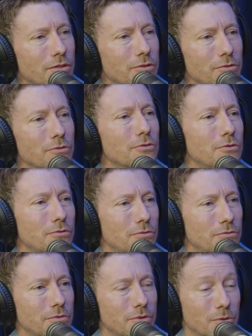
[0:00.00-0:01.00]

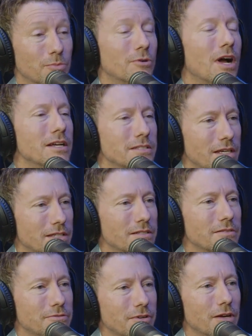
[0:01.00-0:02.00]
through the
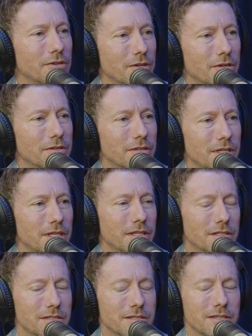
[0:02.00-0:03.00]
process of failure
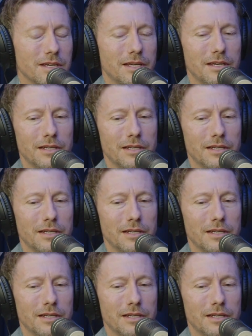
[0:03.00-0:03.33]
is,